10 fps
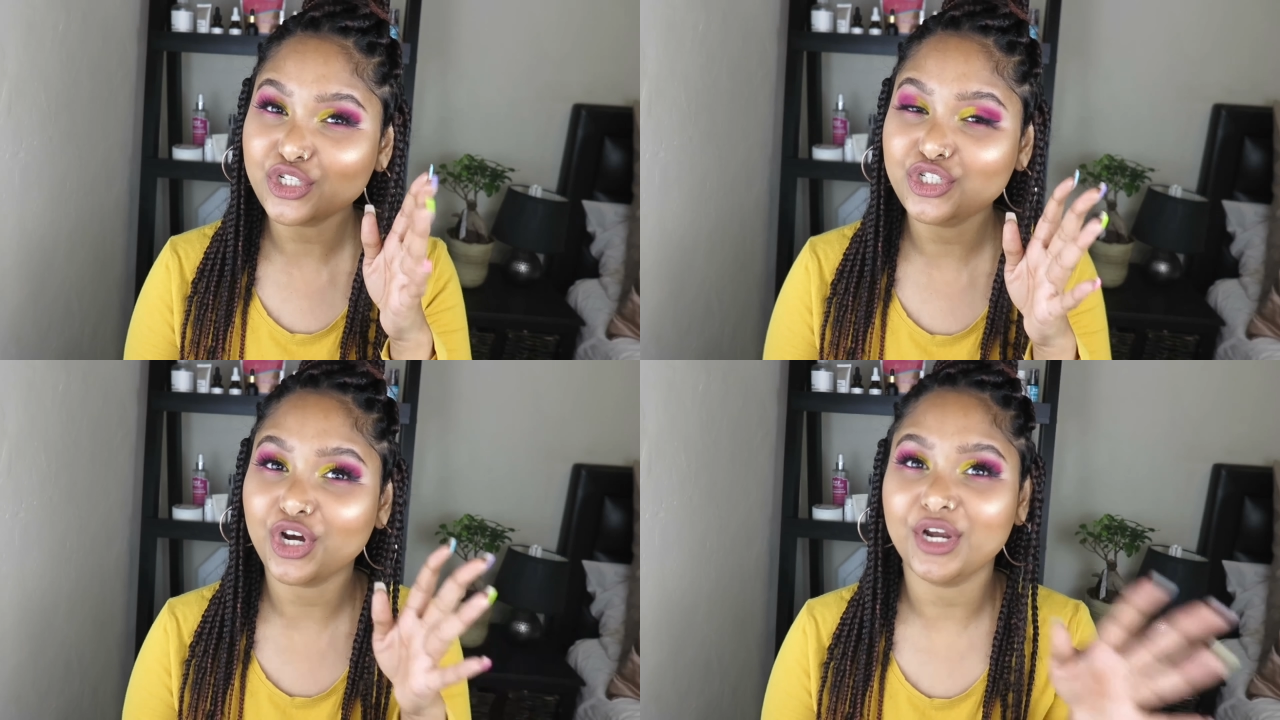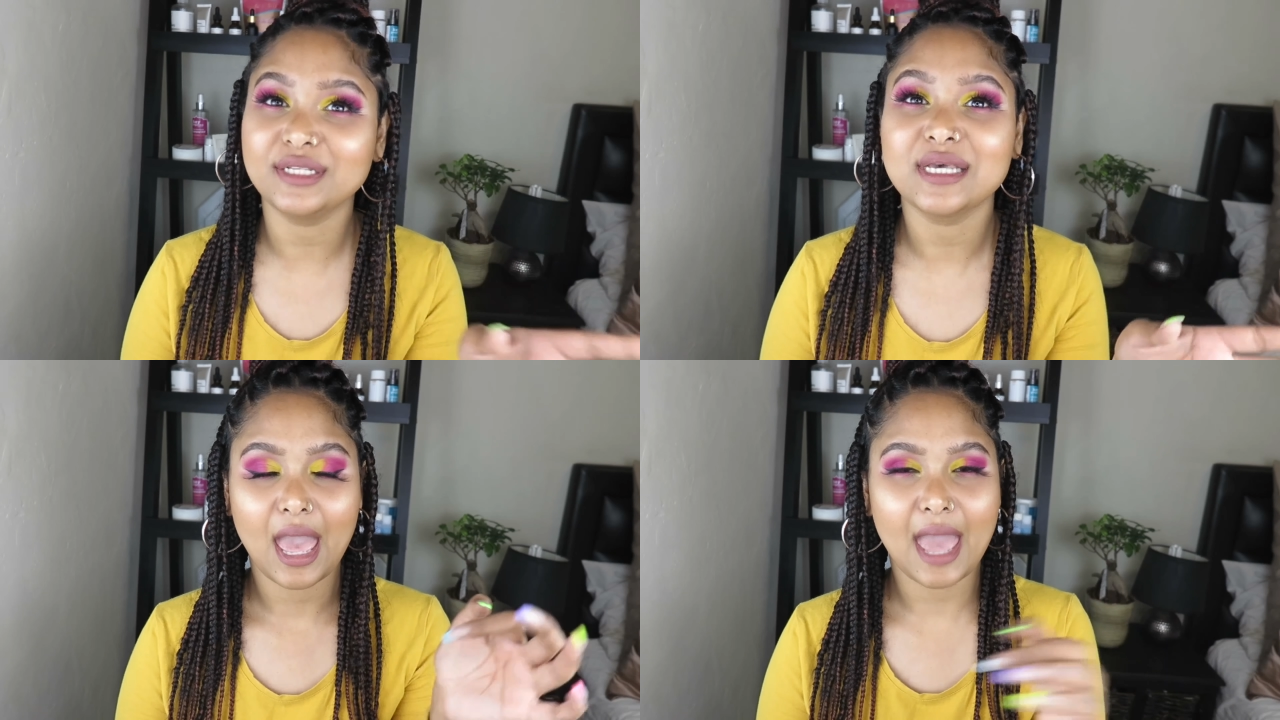
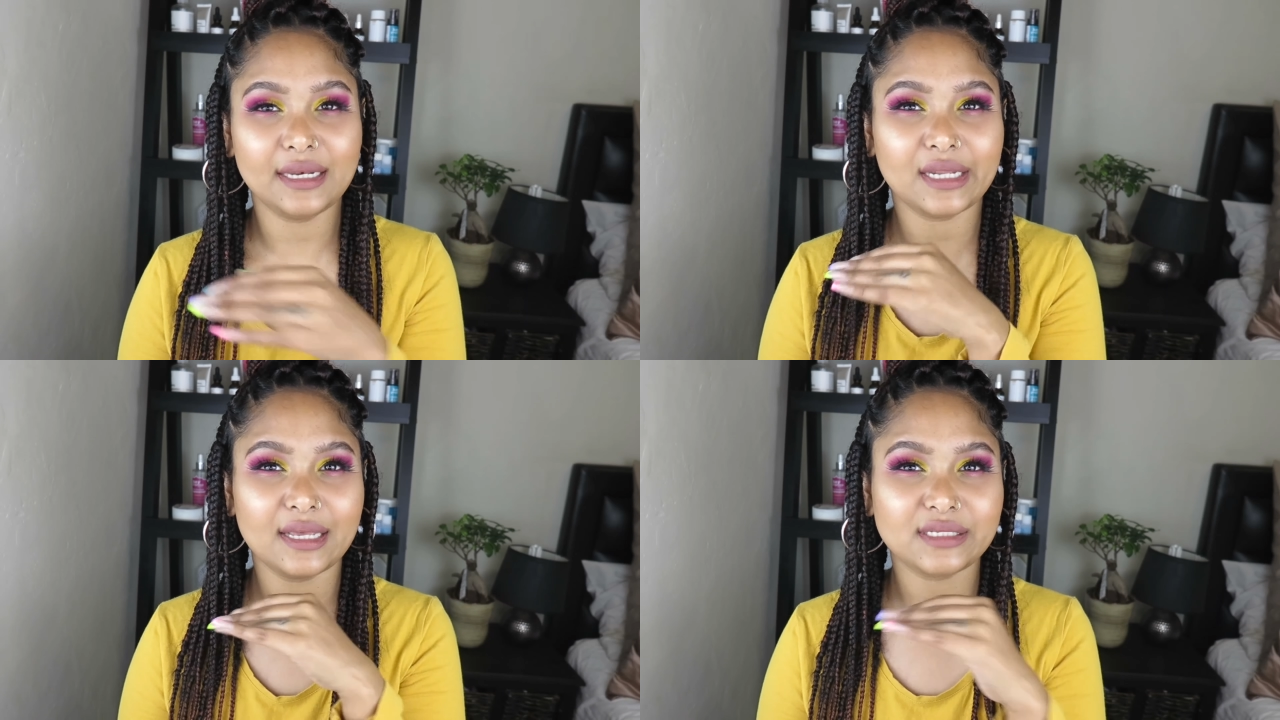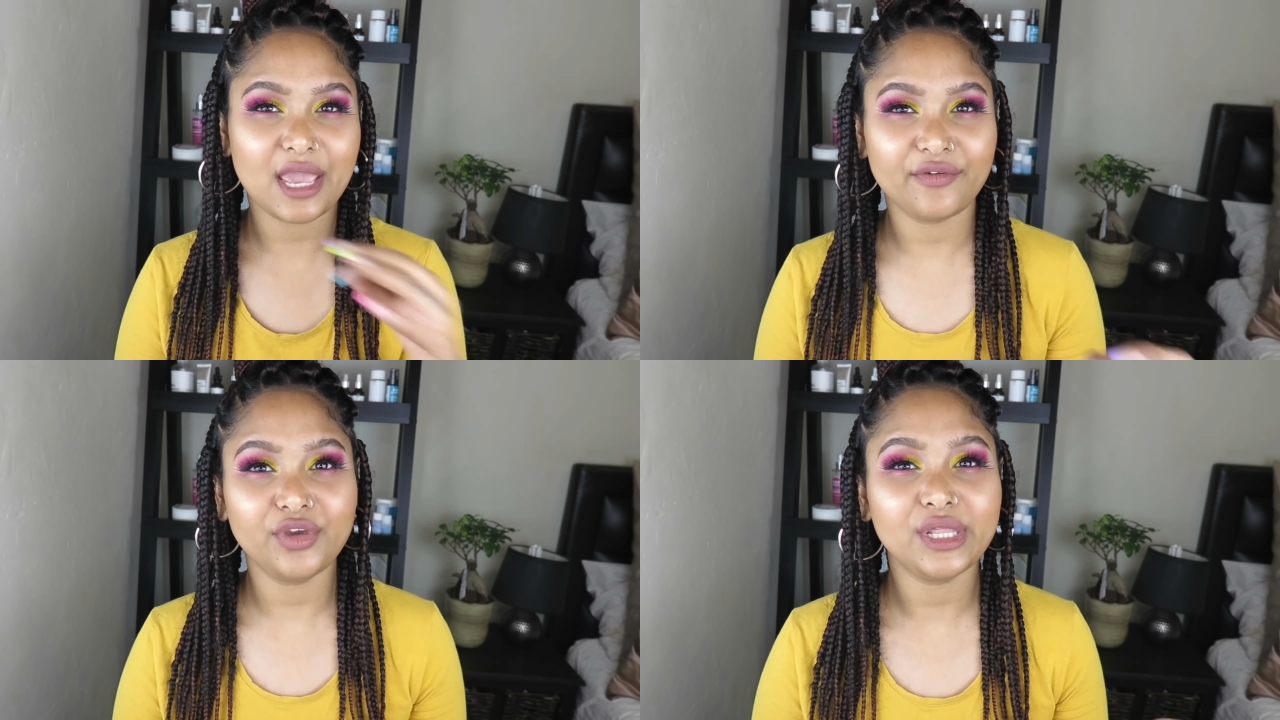dirt and does
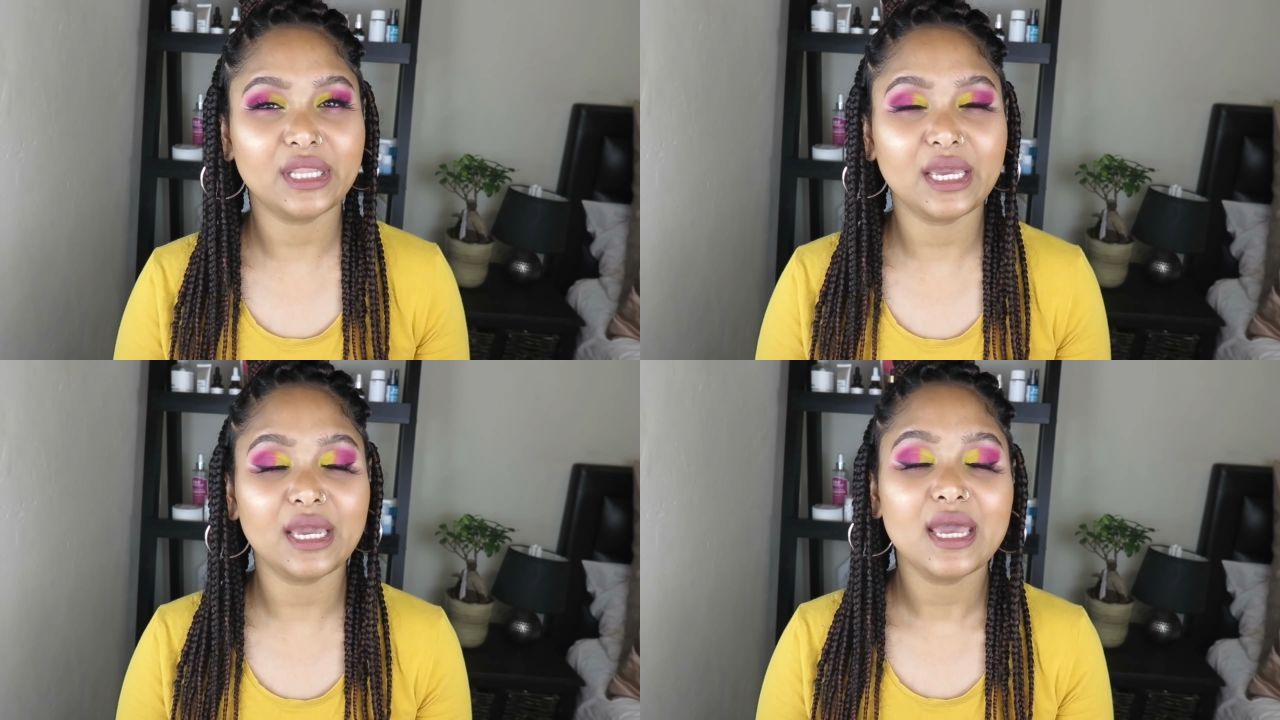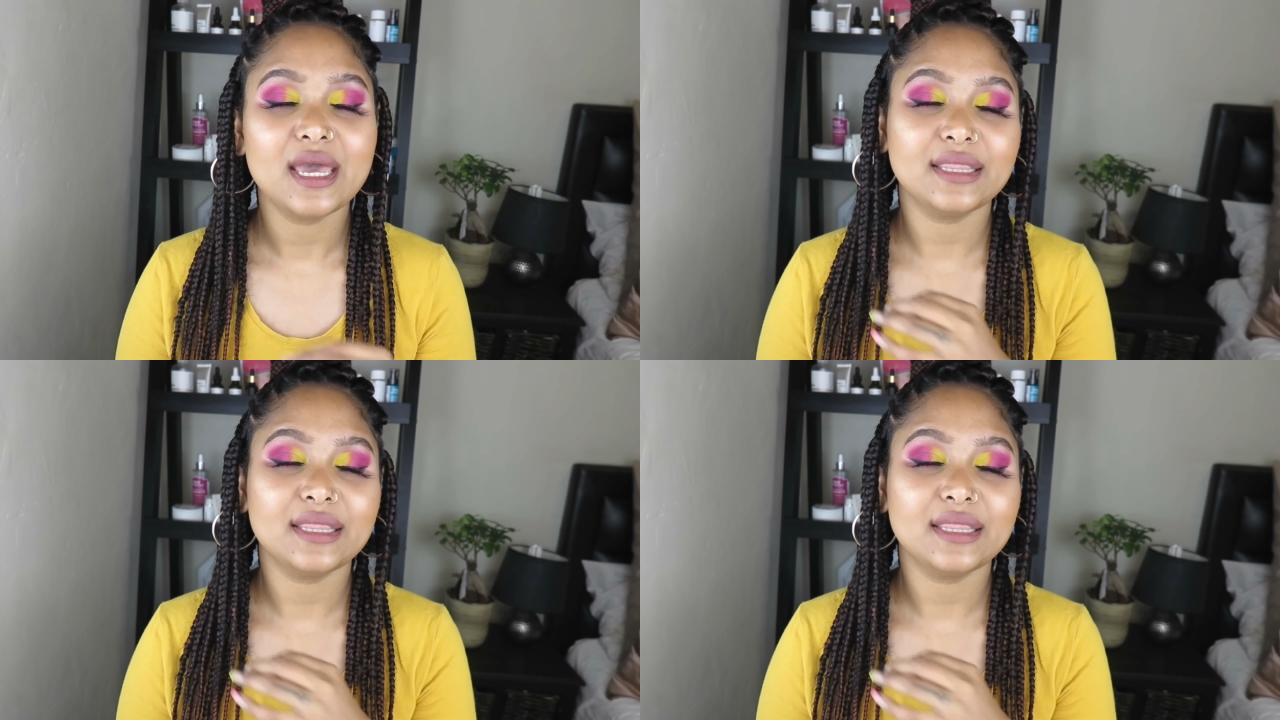everything